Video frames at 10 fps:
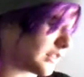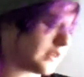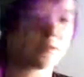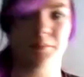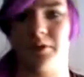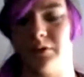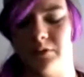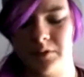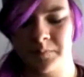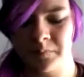a thing with
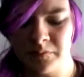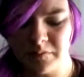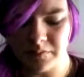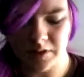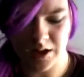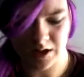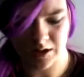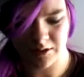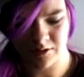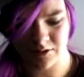balloons. And
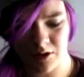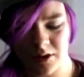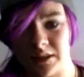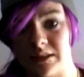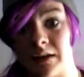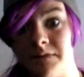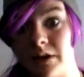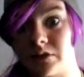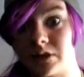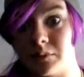I saw these. I've
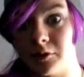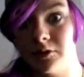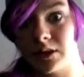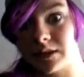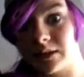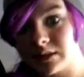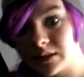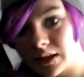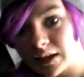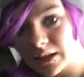never seen balloons like
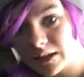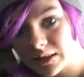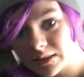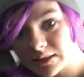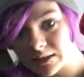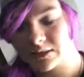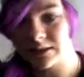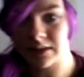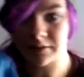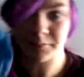these. Like, this has
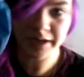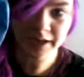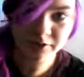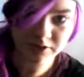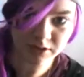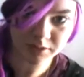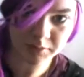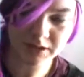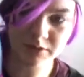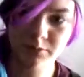these have patterns on
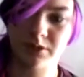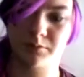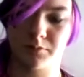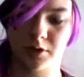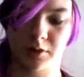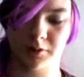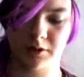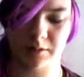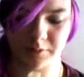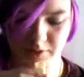them. Like, this one is
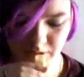marble. And I'm